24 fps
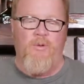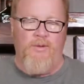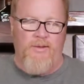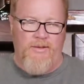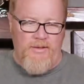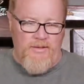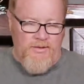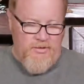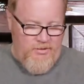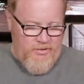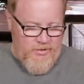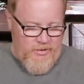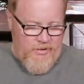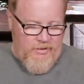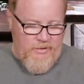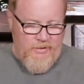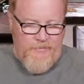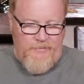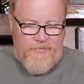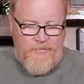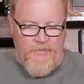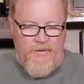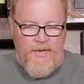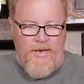with this
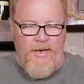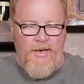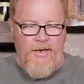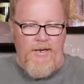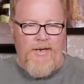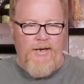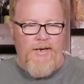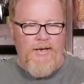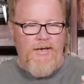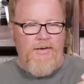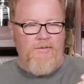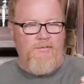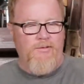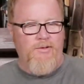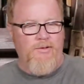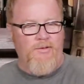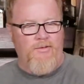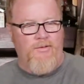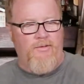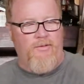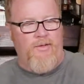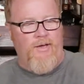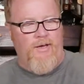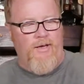gin, I, I never
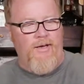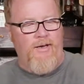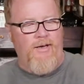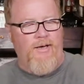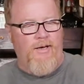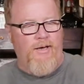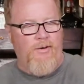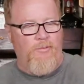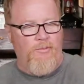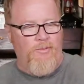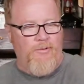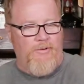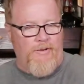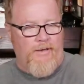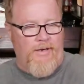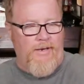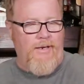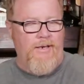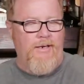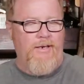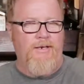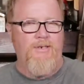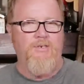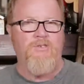thought I would
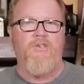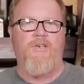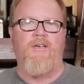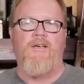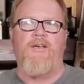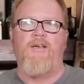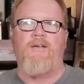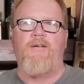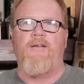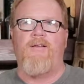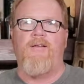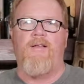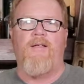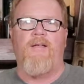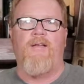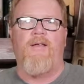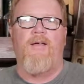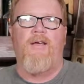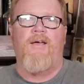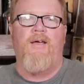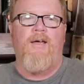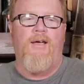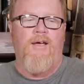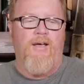like gin,
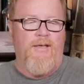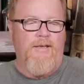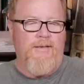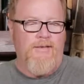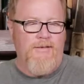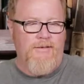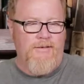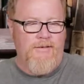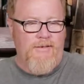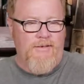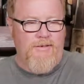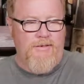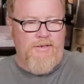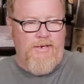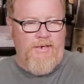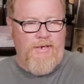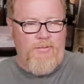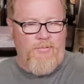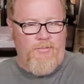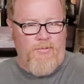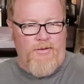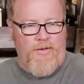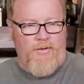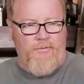and this is the
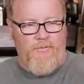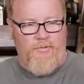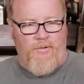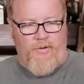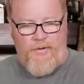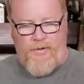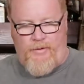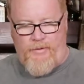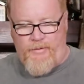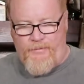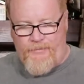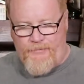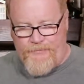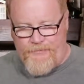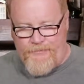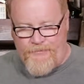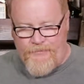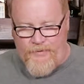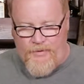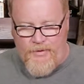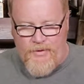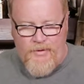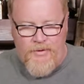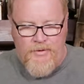second one I've tried.
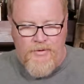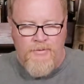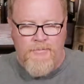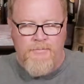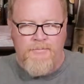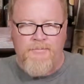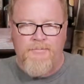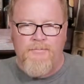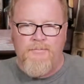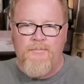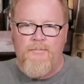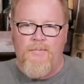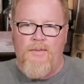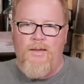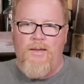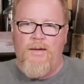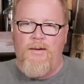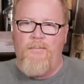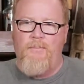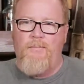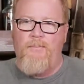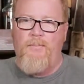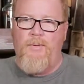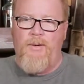
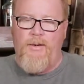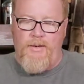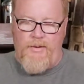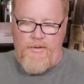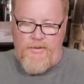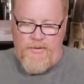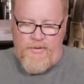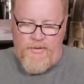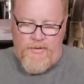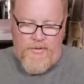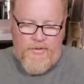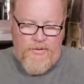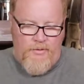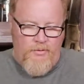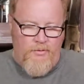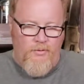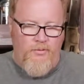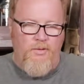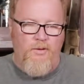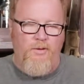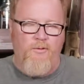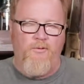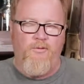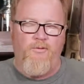But
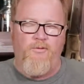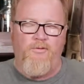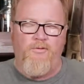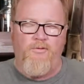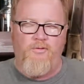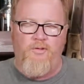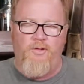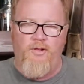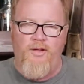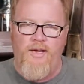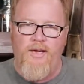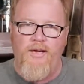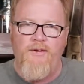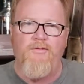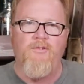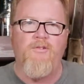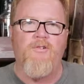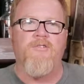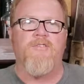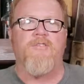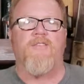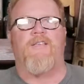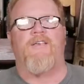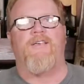the
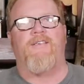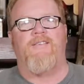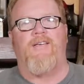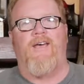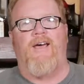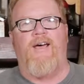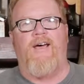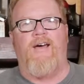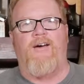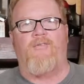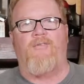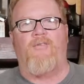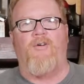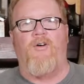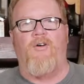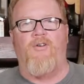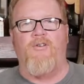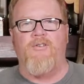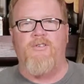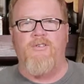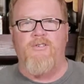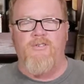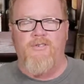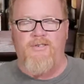flavors these have
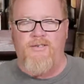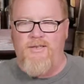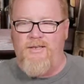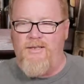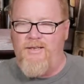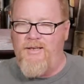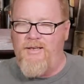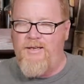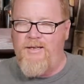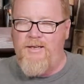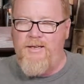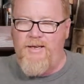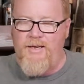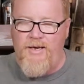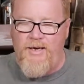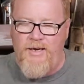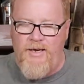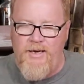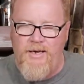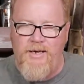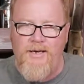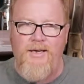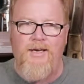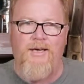are just
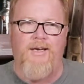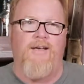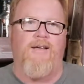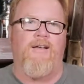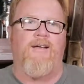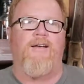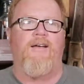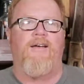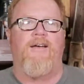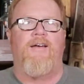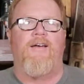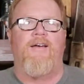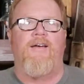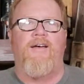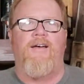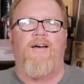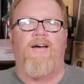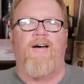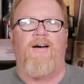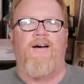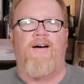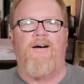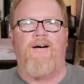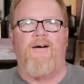kicking.
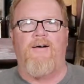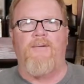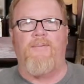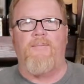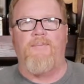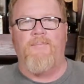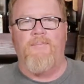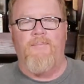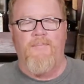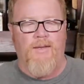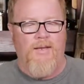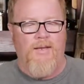Um,